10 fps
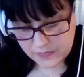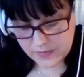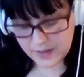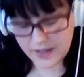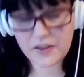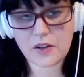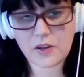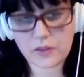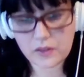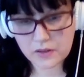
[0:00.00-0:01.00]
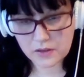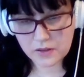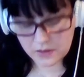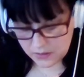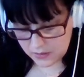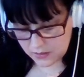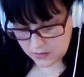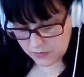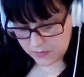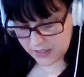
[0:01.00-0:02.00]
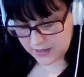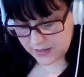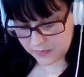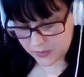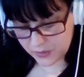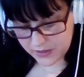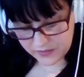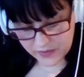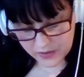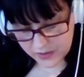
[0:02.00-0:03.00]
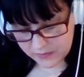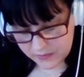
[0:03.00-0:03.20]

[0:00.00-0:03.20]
"Nothing on?" repeated the boy's father.